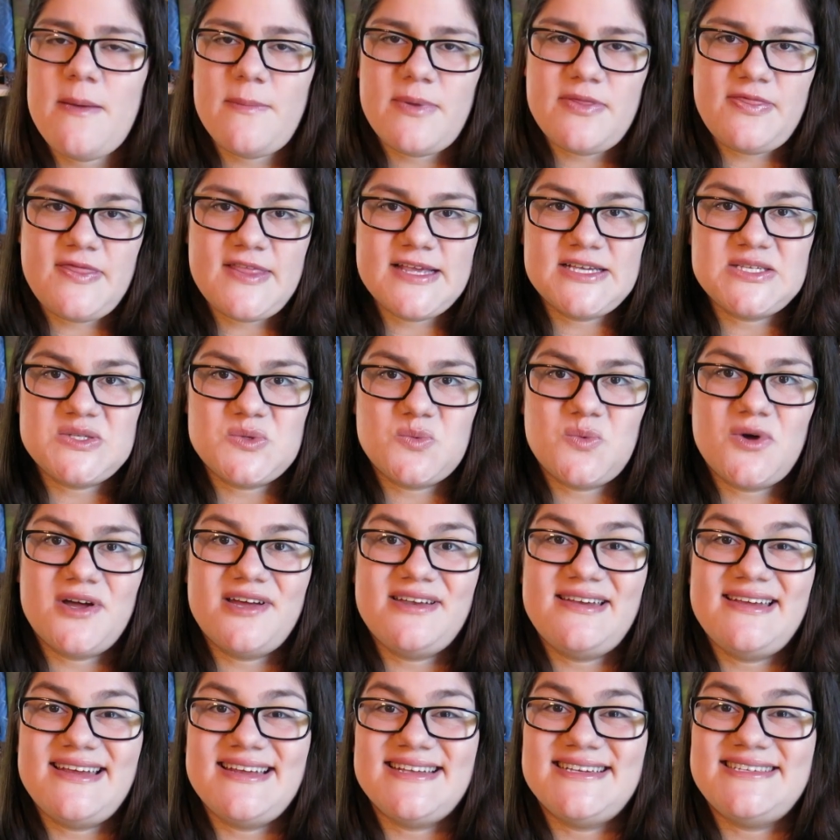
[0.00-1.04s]
but this
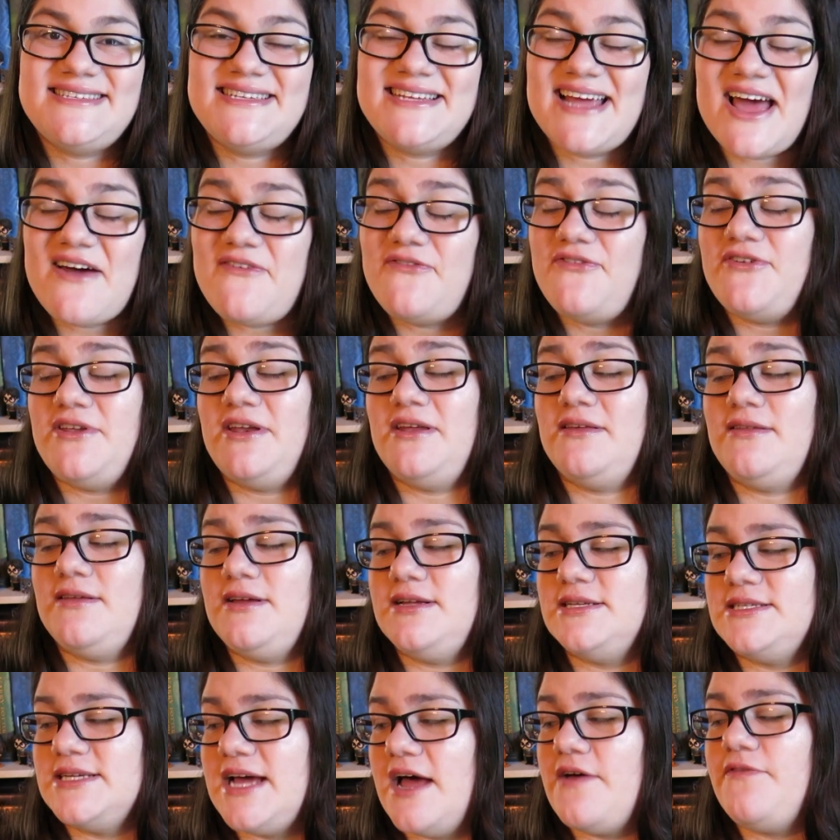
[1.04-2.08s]
one
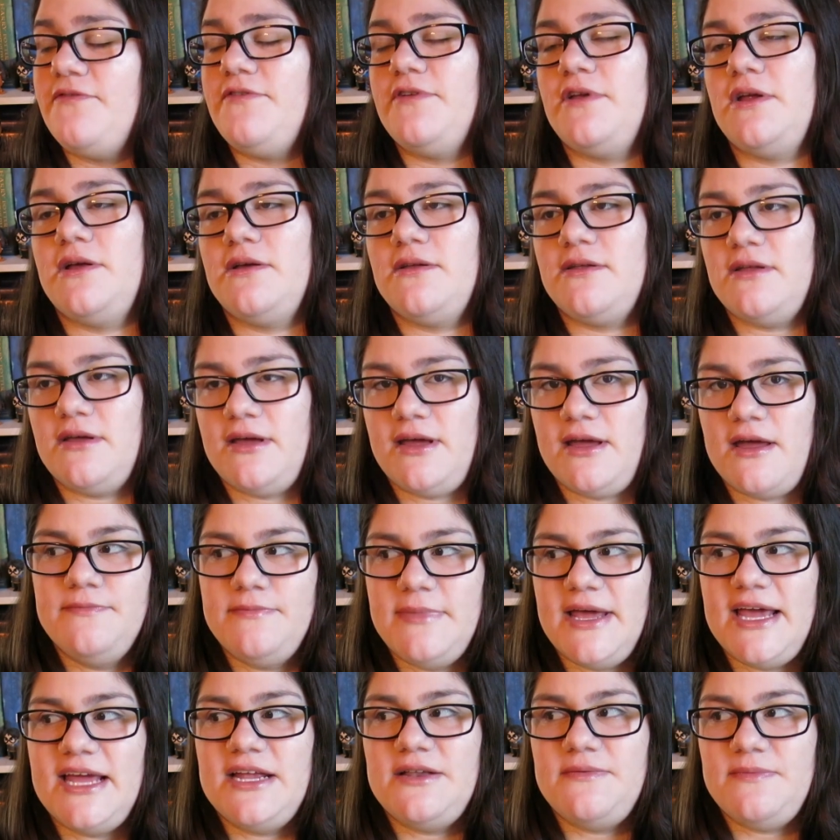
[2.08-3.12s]
definitely
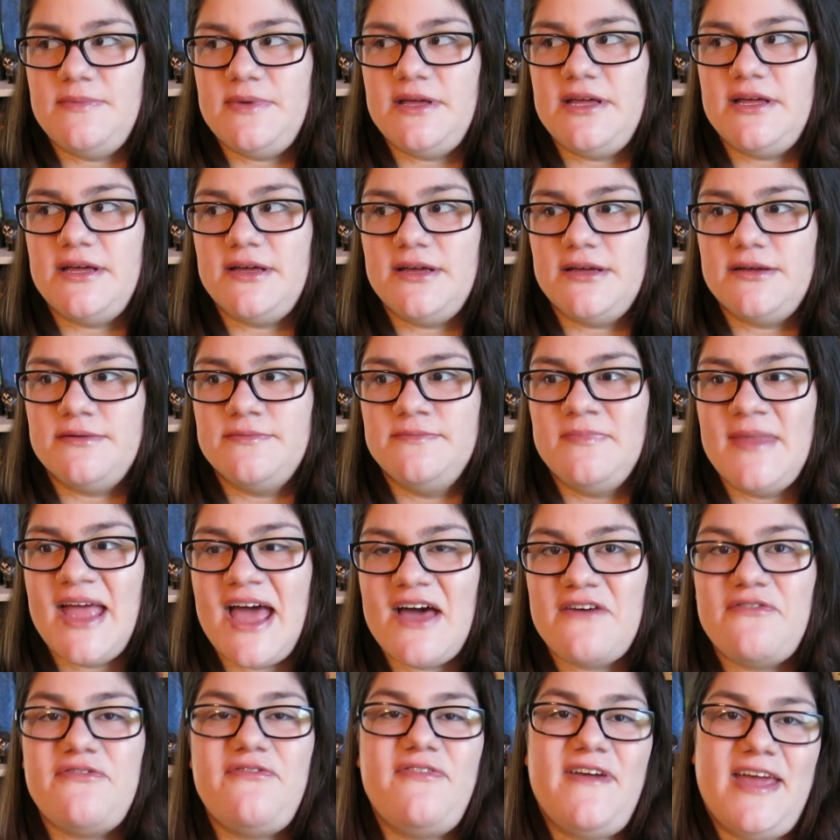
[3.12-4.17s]
made me
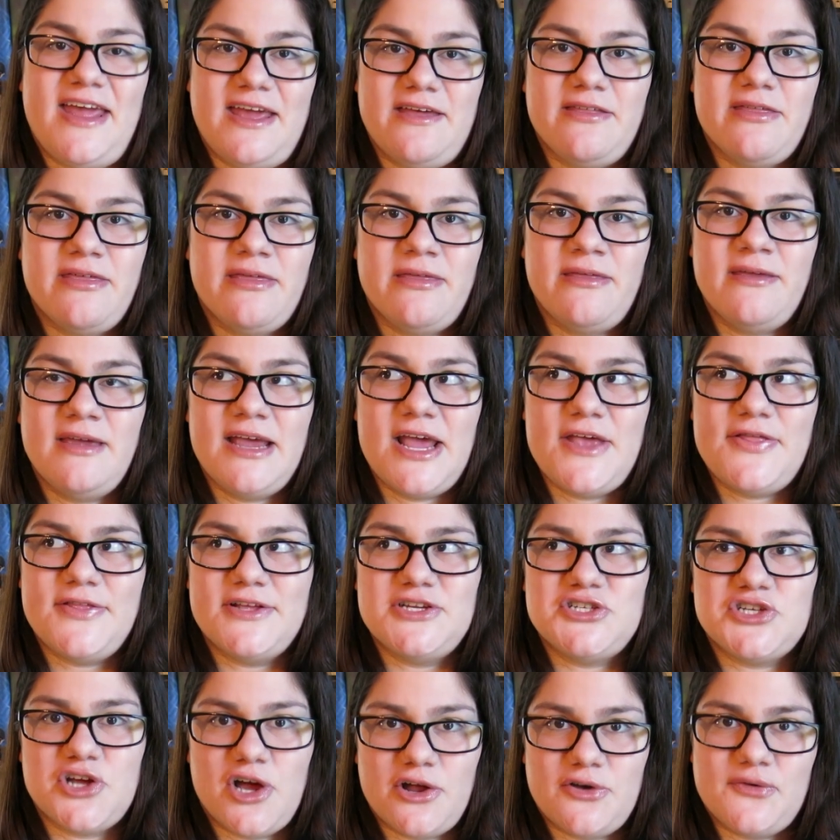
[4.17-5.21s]
have faith in the
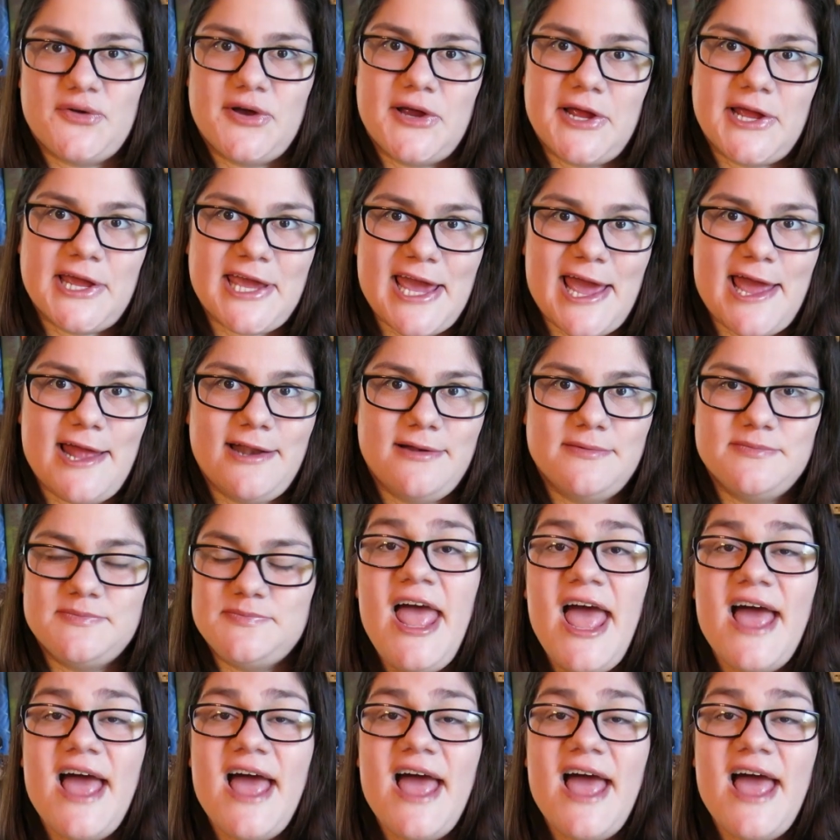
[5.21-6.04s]
genre again.